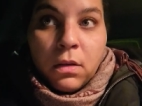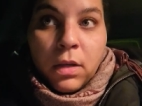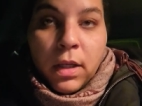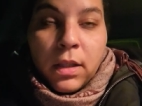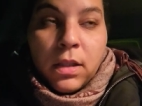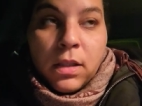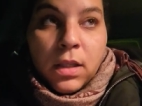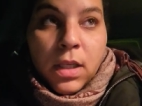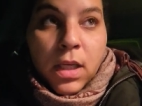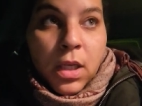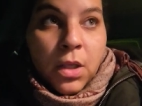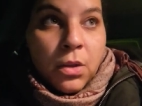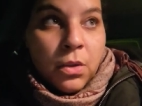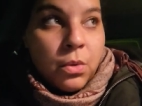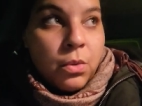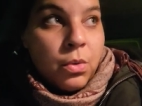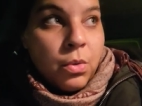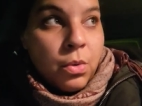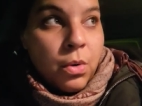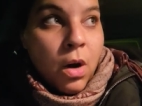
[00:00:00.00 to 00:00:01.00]
It's seen
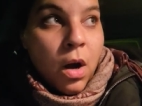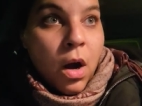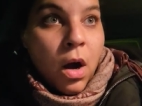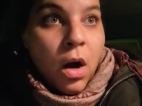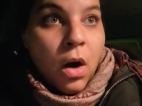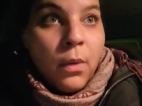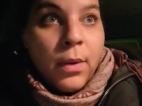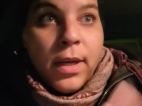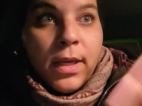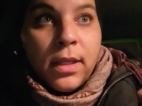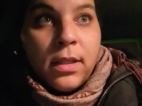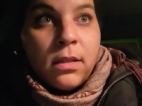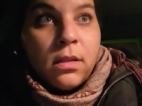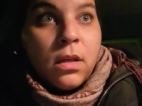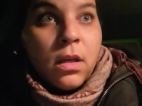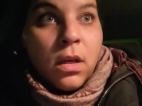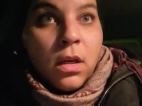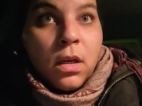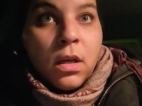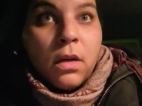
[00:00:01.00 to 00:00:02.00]
through, always
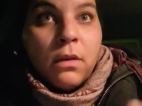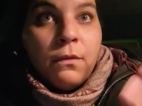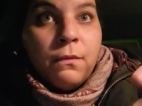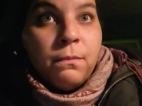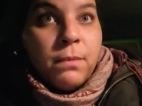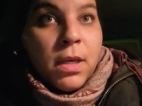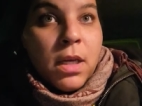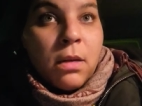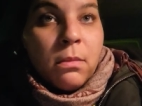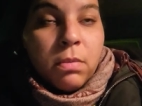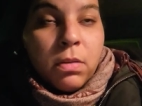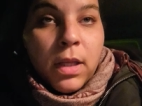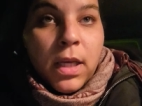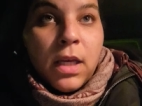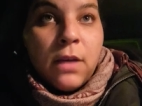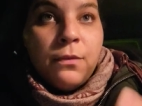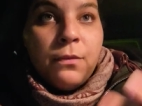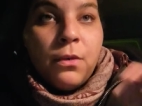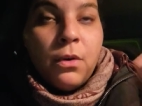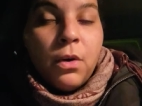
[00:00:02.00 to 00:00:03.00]
being
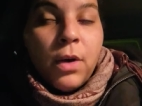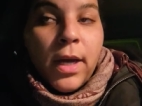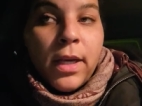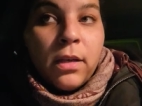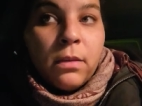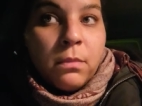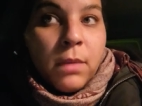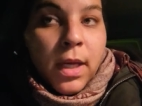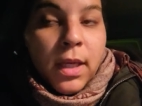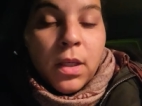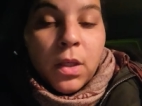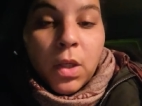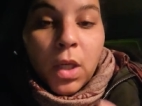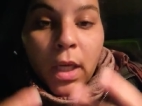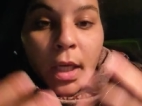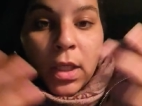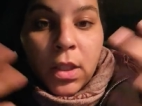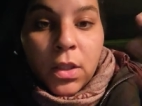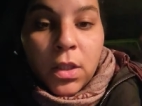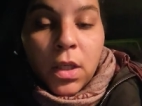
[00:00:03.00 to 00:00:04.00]
playful and, and,
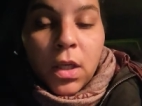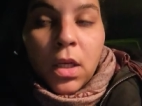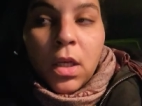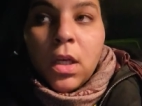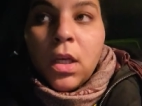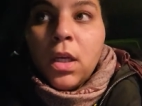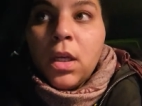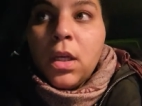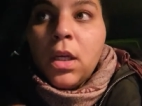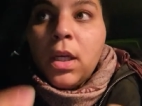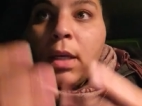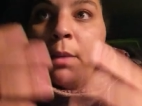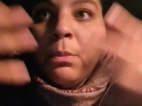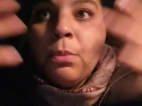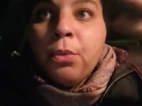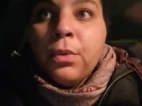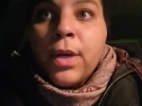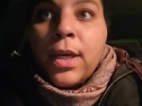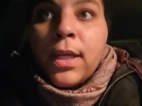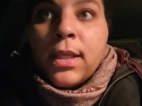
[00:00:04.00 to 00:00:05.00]
and
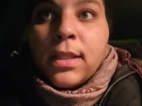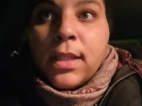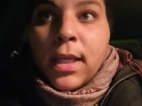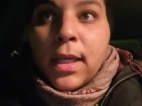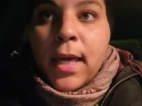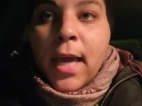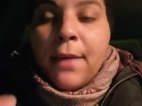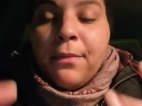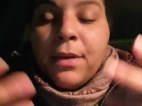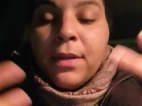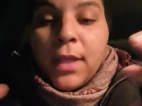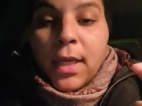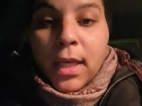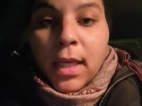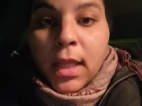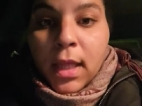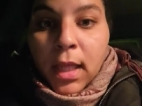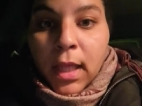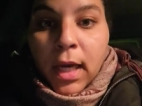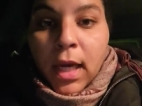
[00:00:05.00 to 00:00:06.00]
embracing everything
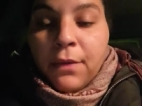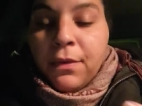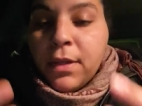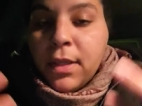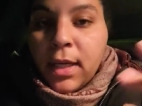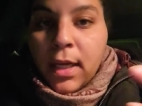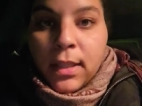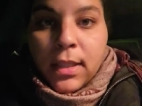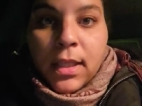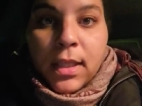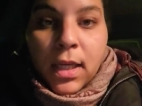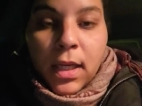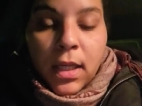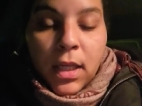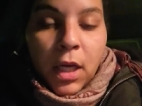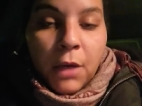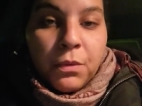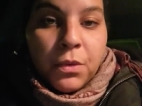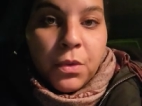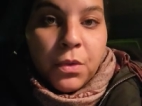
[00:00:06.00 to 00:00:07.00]
in life and not taking
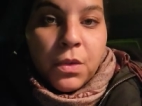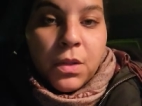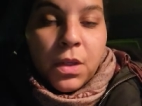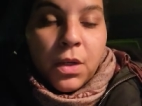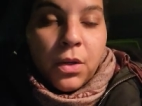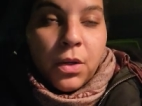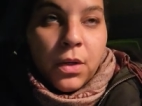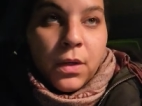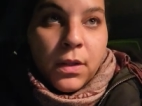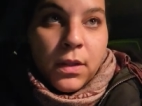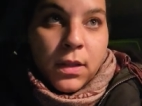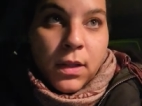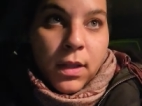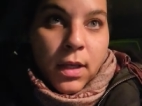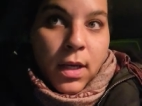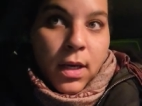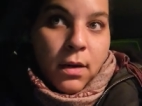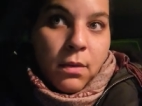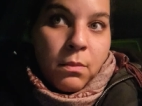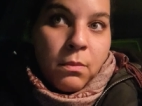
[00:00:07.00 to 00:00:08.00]
life too
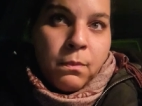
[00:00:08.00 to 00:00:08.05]
seriously.